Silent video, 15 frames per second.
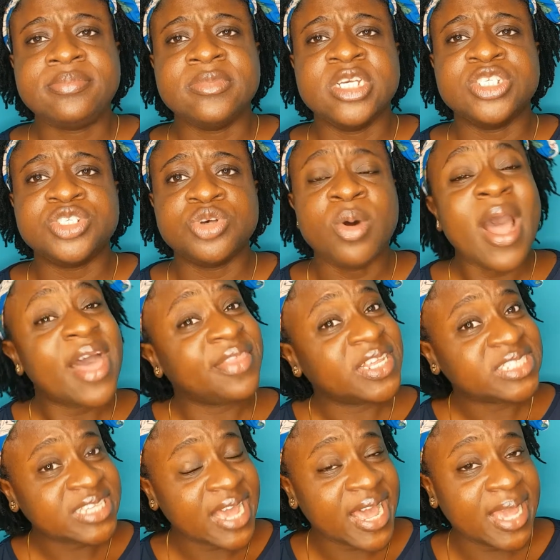so at
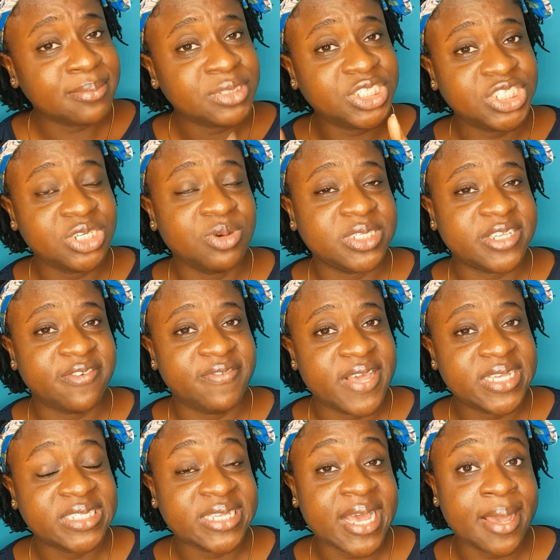the time she was a
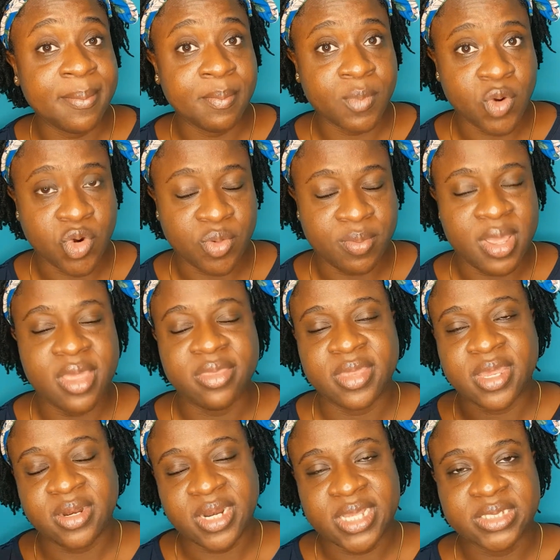first time mom and
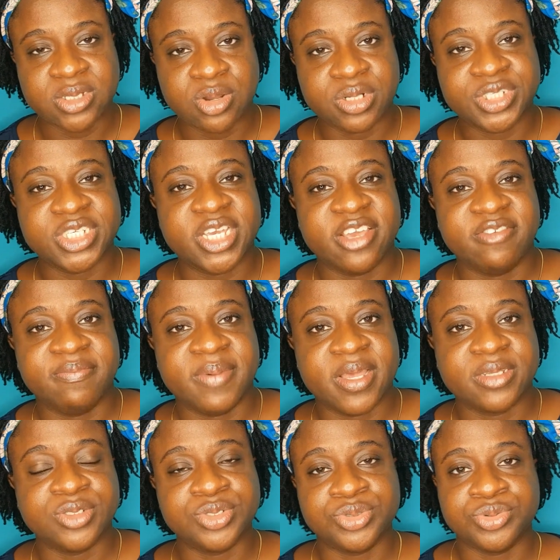then later on she gave
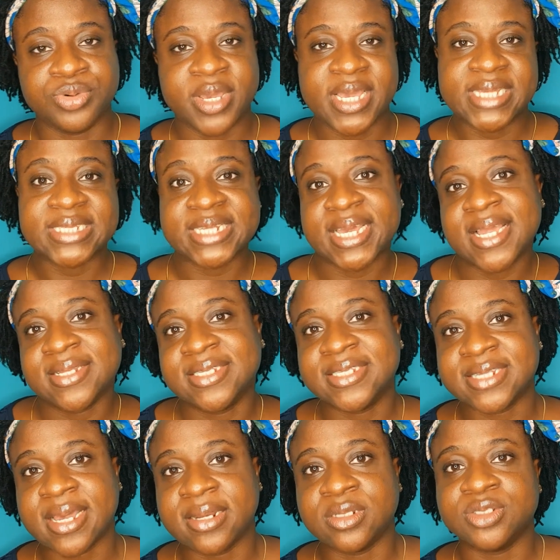birth to her second son